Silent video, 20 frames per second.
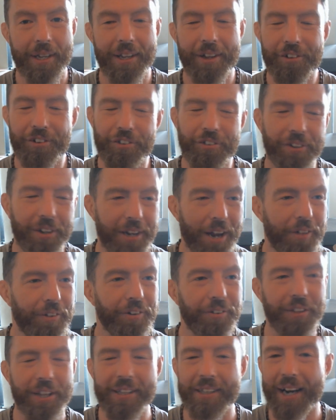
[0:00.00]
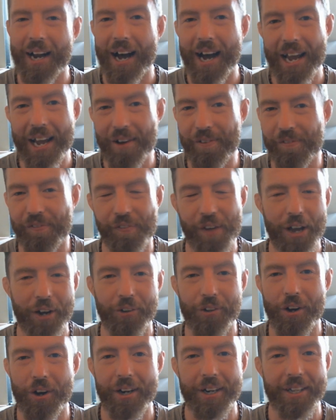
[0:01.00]
Now, this is another thing that I have
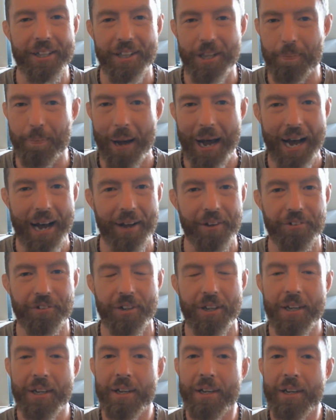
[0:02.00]
failed on in the past.